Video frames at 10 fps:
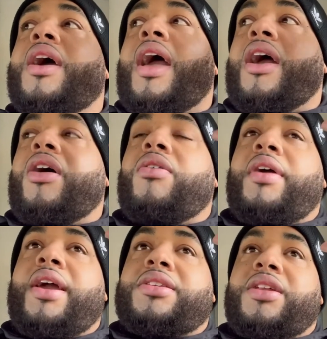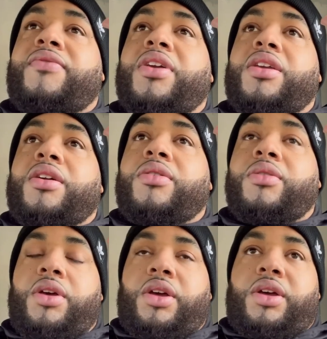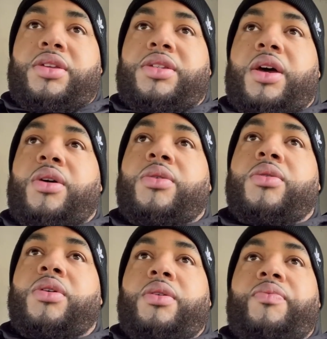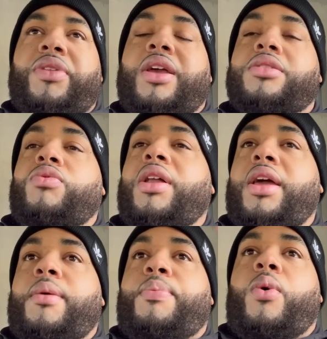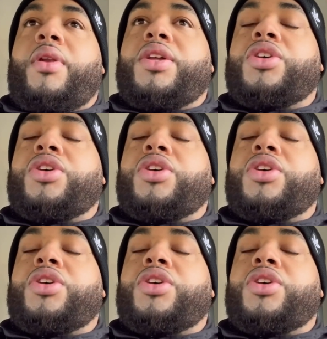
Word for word: and go ahead to the venue. So it's really important that